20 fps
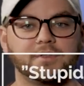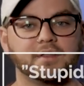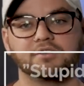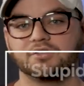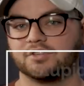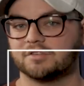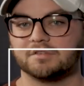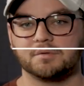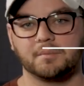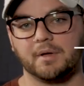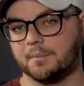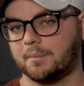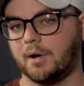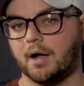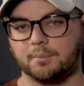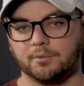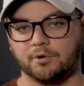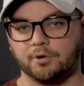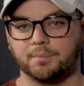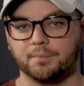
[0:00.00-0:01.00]
That's just the Make
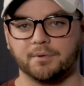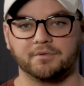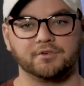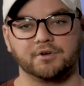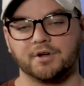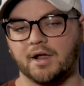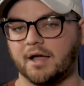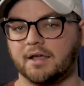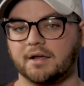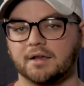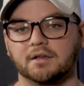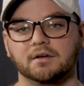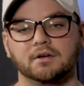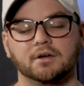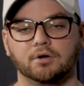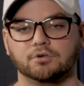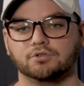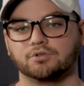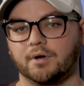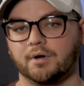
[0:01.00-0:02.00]
Pop group. If you're not in it,
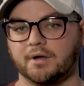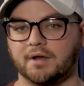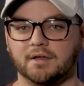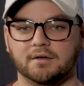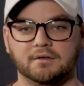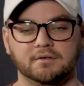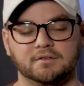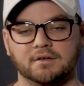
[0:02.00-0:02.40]
go join it.